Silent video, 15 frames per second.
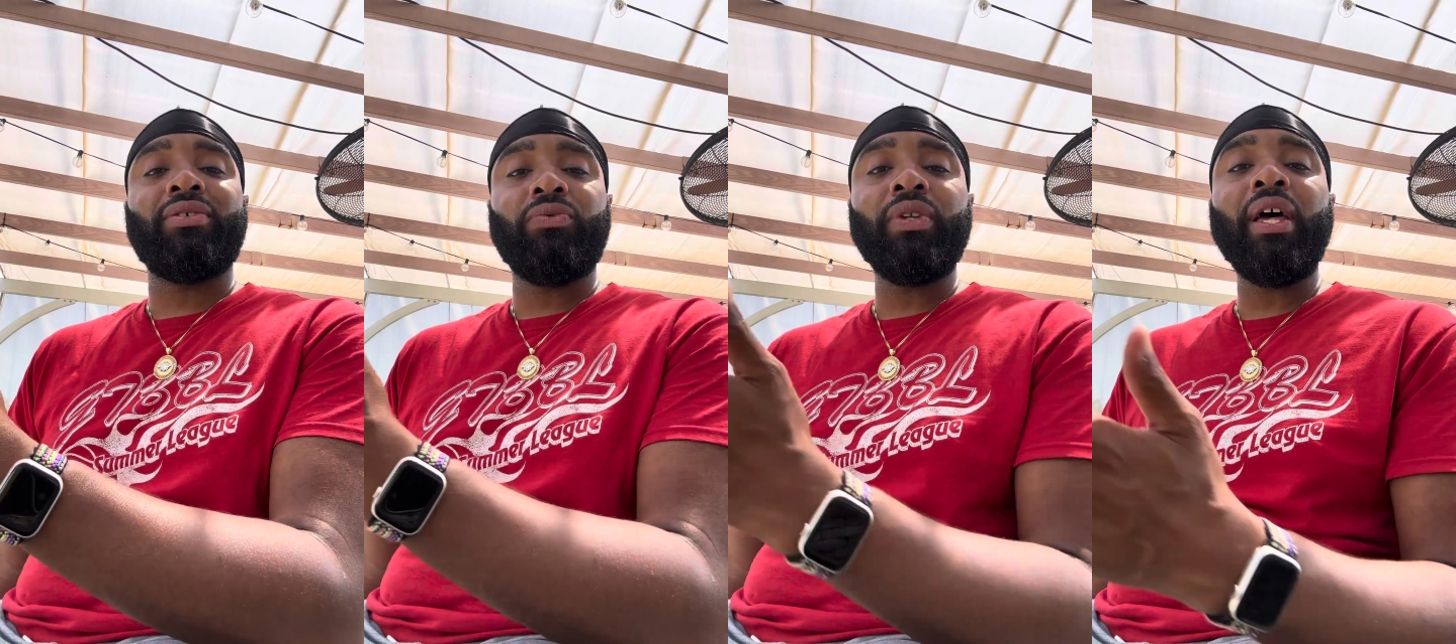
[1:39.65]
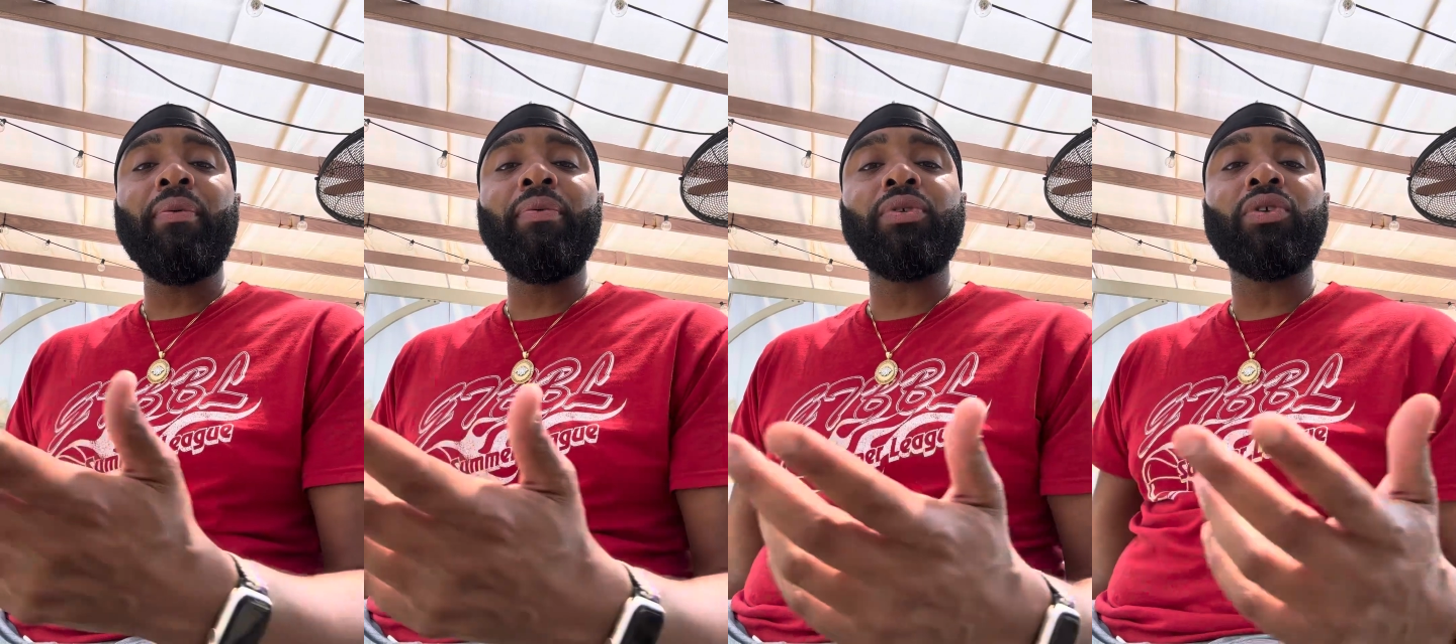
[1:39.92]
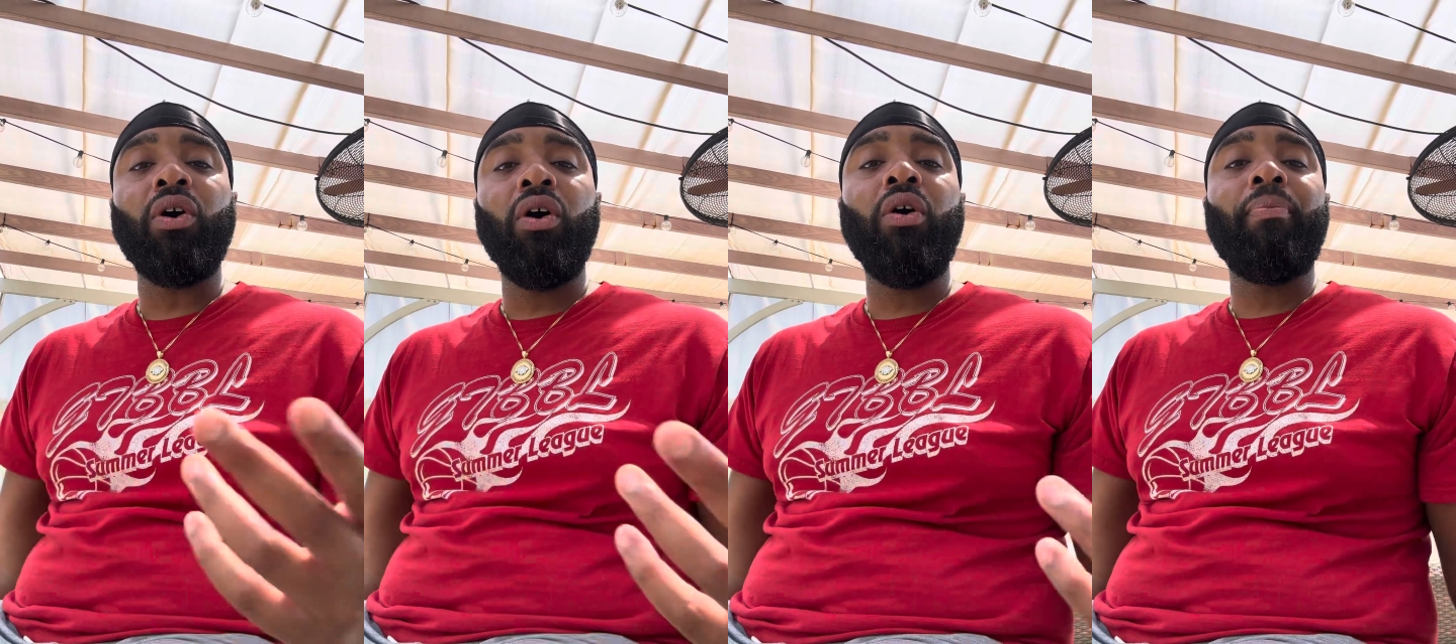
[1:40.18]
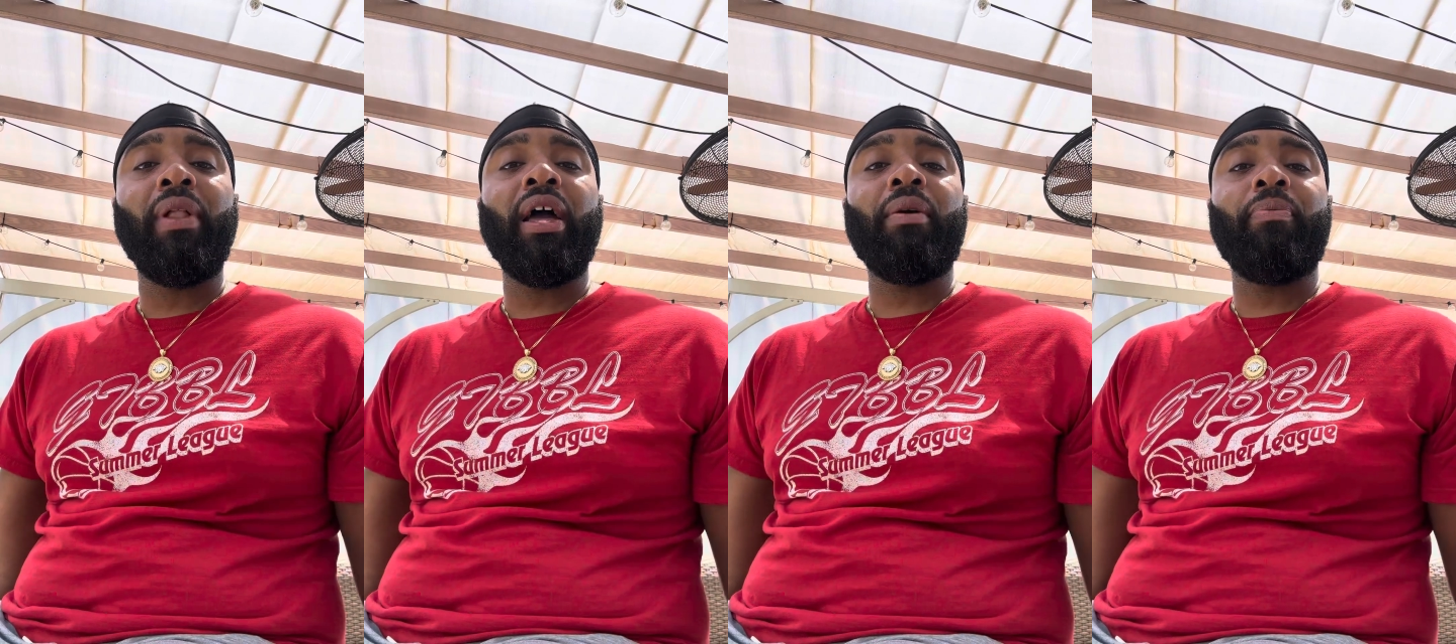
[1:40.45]
well, that was all
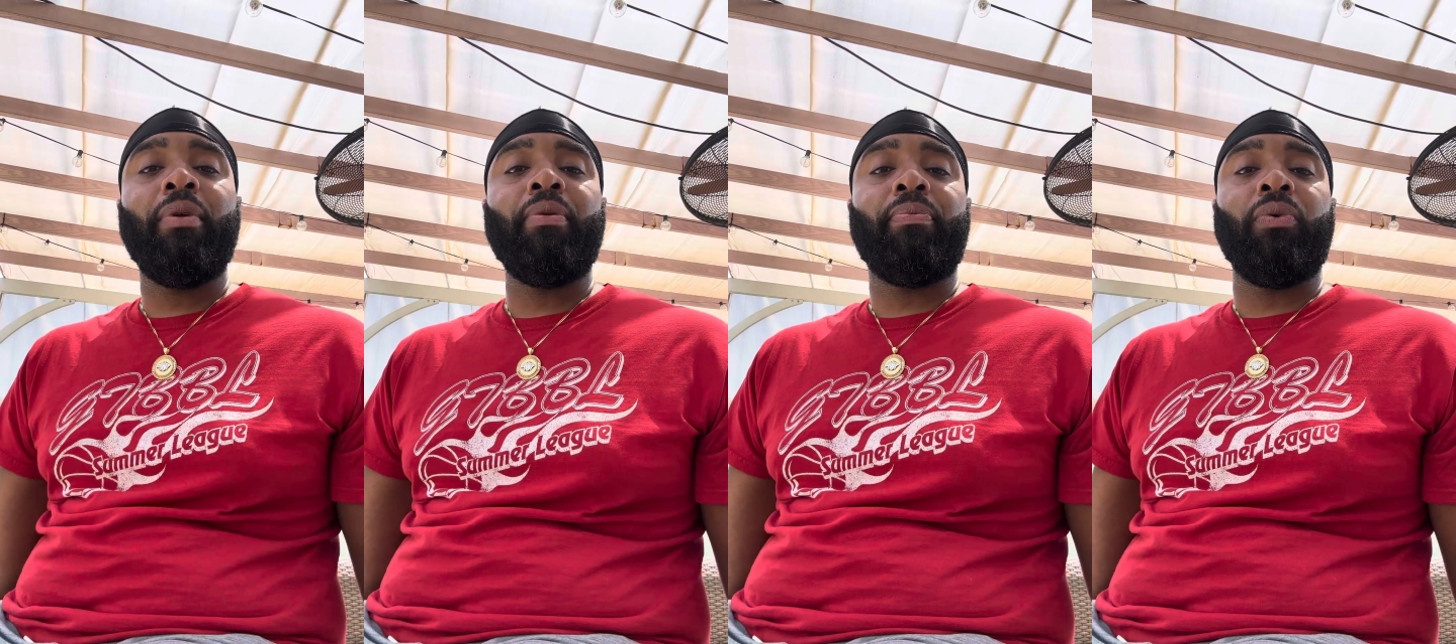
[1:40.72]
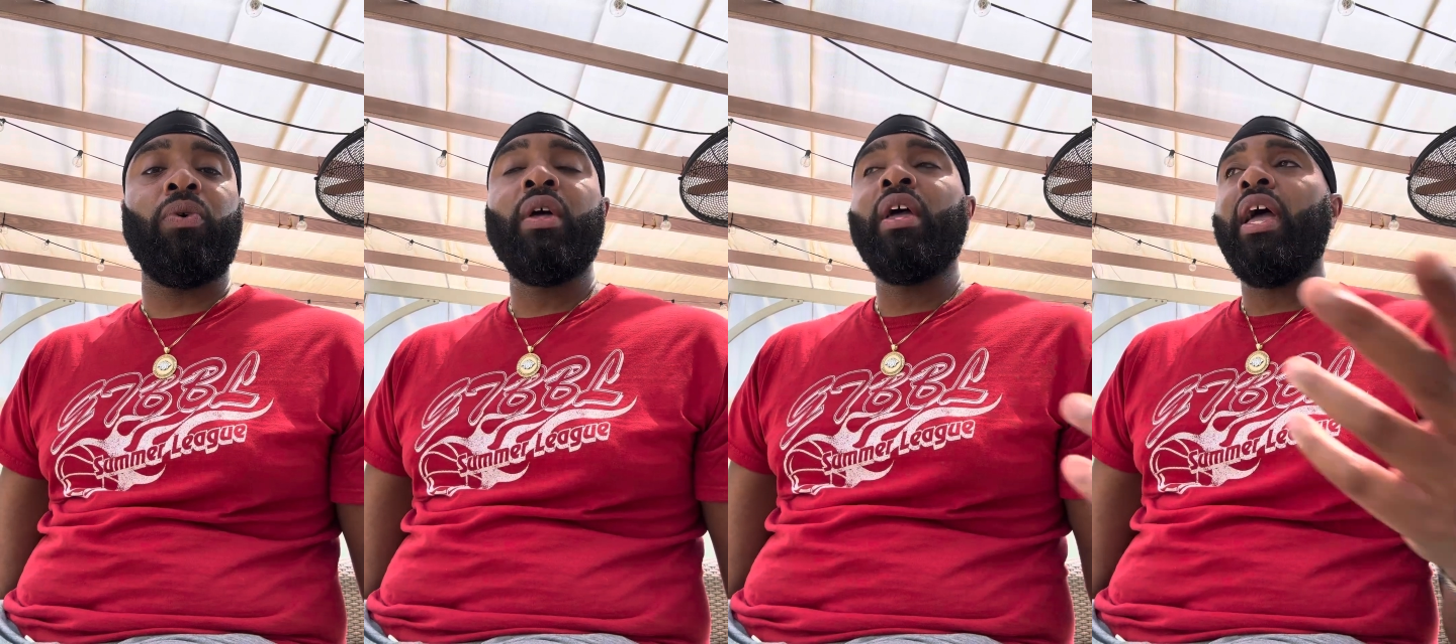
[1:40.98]
black people.